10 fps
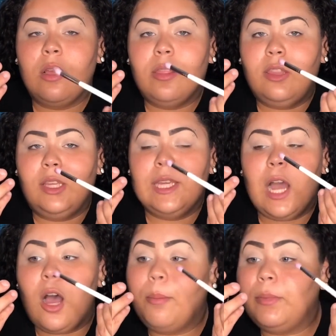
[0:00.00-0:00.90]
the
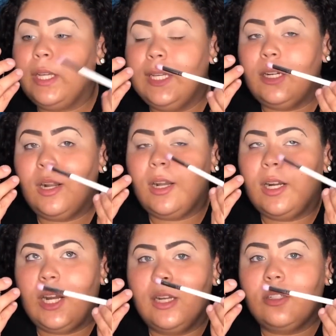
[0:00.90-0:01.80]
um, inner
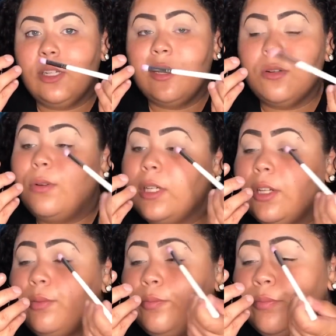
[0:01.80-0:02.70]
cut crease
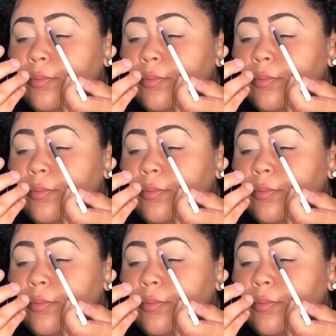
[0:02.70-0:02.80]
corner.